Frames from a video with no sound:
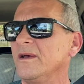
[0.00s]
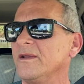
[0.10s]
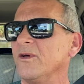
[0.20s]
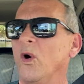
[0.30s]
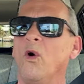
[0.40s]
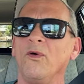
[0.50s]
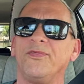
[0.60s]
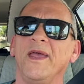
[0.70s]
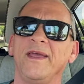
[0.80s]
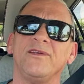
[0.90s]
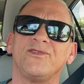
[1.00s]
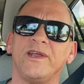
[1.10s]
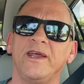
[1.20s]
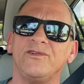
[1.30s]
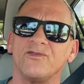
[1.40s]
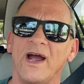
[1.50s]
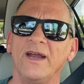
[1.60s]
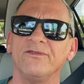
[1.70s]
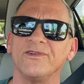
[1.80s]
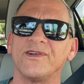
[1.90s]
The whole thing is to get
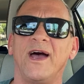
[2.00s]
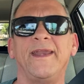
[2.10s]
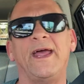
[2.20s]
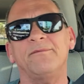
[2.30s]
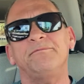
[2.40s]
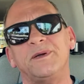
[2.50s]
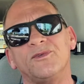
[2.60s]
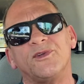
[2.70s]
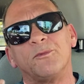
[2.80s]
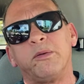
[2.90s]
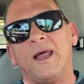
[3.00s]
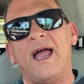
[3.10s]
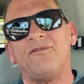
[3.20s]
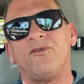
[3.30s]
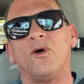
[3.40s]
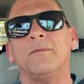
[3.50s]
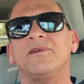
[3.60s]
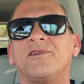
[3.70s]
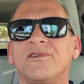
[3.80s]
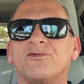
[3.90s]
drivers on, have them build their platform,
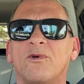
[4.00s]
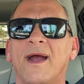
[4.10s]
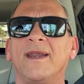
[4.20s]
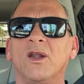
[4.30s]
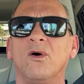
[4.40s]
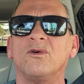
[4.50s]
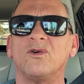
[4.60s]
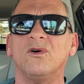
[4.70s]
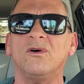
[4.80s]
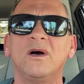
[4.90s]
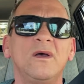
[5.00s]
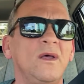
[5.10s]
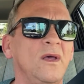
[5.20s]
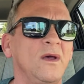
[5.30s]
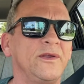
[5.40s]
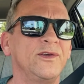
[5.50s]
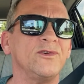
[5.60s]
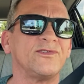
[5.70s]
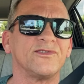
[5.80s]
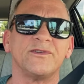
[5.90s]
and since Ride Local
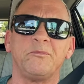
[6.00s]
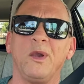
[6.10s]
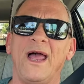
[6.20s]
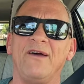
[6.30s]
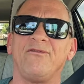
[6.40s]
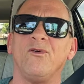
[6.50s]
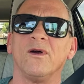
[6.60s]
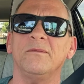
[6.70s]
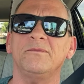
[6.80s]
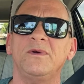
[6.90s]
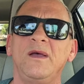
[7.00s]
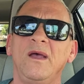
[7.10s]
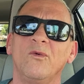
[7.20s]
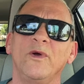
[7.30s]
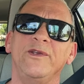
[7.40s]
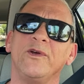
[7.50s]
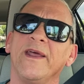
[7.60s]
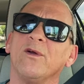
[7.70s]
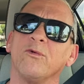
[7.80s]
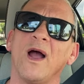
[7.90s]
uses the platform, when you
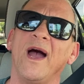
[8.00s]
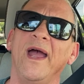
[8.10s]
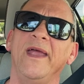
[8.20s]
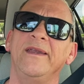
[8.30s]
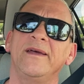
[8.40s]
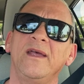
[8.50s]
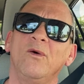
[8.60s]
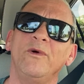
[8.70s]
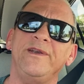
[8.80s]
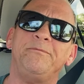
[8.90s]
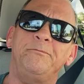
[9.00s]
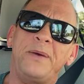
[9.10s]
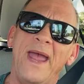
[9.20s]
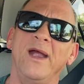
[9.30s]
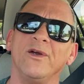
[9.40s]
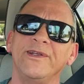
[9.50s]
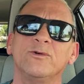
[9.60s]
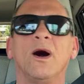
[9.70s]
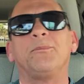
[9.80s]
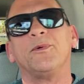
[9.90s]
get a ride, we pair
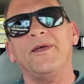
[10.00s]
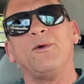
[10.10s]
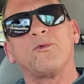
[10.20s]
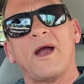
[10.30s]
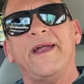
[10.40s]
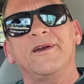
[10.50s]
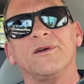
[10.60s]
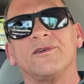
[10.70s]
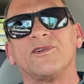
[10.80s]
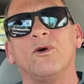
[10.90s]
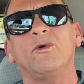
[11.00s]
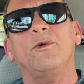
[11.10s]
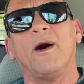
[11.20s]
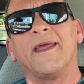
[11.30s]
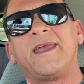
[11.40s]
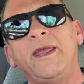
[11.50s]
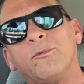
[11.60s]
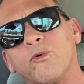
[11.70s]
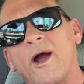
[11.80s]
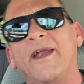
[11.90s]
you up with that rider. So we want to keep
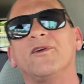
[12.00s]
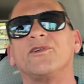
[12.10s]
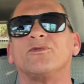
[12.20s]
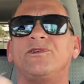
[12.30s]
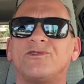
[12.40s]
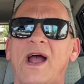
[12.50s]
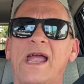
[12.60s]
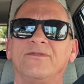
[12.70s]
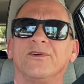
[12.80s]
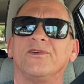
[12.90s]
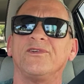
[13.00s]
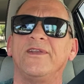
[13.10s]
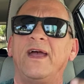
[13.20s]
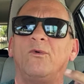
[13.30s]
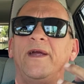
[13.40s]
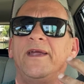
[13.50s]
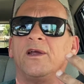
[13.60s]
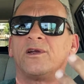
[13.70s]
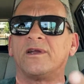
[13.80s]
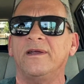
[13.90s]
riders with drivers, and that way
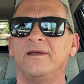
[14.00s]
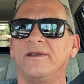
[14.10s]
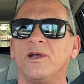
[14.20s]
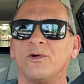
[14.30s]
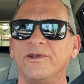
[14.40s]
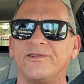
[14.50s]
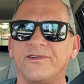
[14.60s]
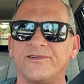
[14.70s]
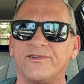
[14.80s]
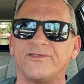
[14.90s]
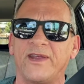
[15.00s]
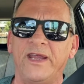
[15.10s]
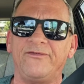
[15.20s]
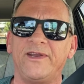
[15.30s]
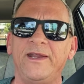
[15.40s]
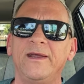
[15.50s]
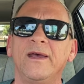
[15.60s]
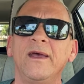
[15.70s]
it increases the safety